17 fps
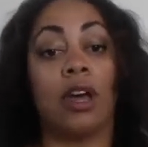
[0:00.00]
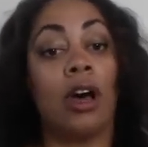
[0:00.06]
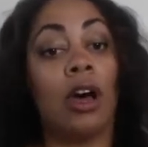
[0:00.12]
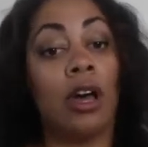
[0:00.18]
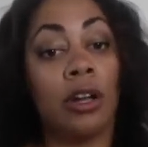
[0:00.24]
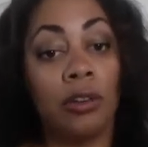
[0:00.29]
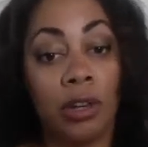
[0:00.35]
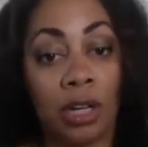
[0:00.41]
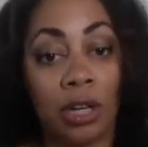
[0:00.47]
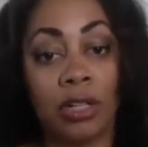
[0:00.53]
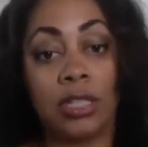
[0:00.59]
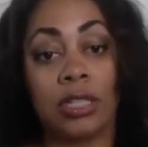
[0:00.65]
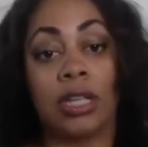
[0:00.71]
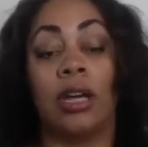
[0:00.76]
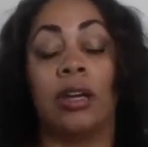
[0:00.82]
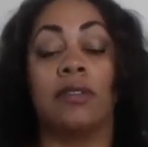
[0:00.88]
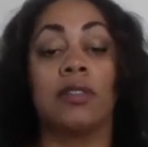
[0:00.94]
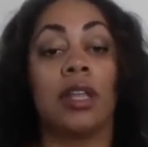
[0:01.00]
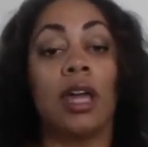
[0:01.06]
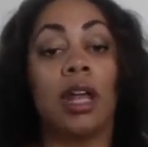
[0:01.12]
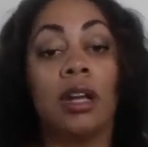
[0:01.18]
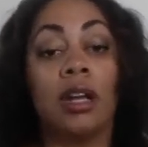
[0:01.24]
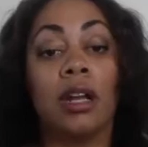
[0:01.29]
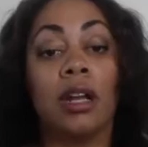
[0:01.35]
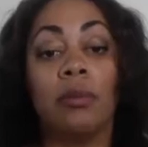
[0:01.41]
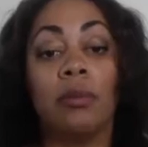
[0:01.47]
honoring ourselves,
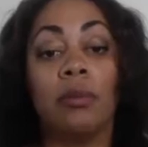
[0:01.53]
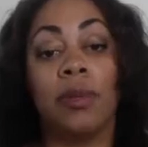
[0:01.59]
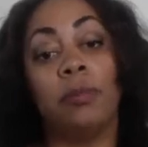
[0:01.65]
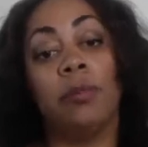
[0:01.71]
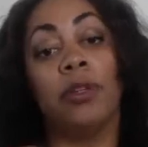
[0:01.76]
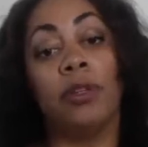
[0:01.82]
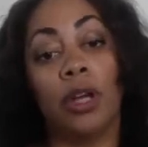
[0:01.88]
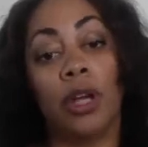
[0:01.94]
letting people